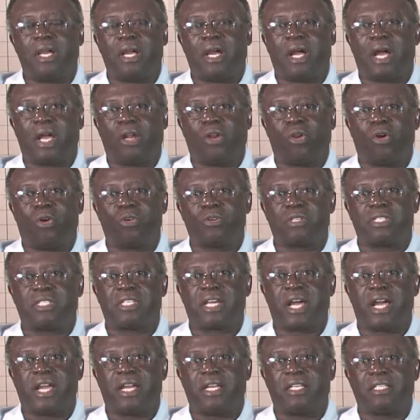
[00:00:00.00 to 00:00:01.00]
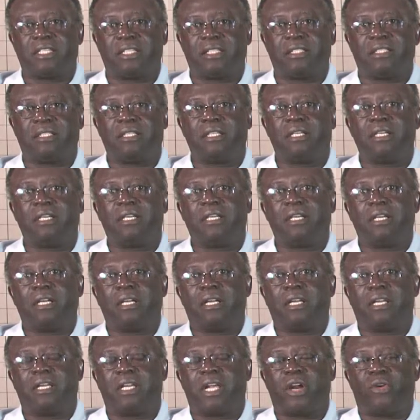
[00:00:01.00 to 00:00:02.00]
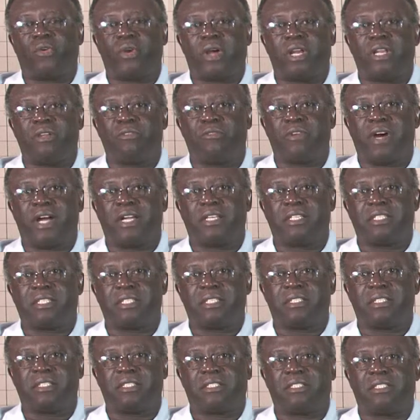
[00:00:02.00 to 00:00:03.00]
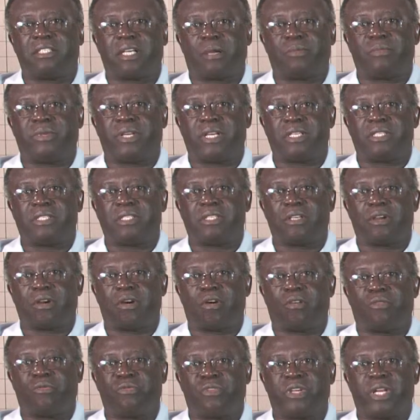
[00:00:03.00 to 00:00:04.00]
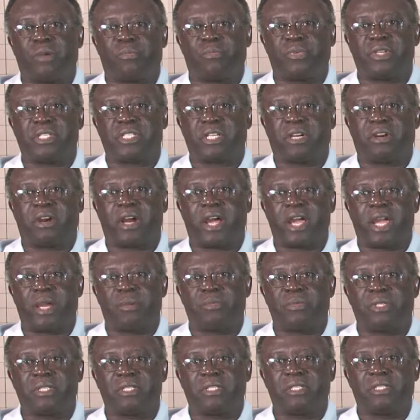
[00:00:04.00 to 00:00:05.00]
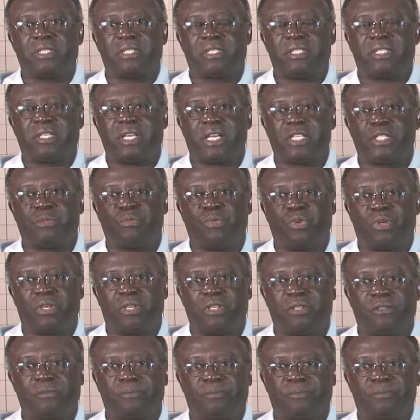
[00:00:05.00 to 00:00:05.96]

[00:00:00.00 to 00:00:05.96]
alongside the relevant chapters of the prescribed textbook.